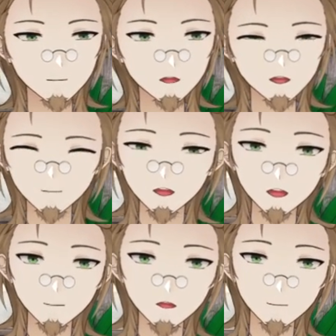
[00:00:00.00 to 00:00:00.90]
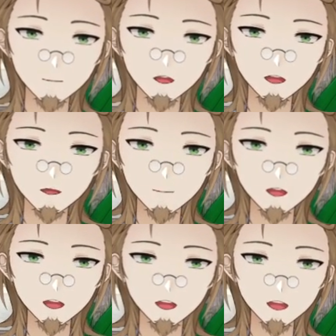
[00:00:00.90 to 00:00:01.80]
anyway, that's all for uh, for me
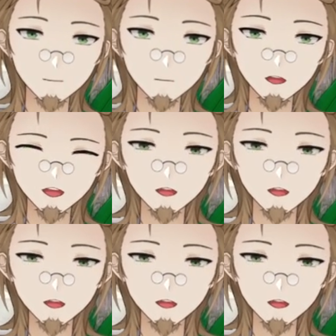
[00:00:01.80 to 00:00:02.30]
today, everyone.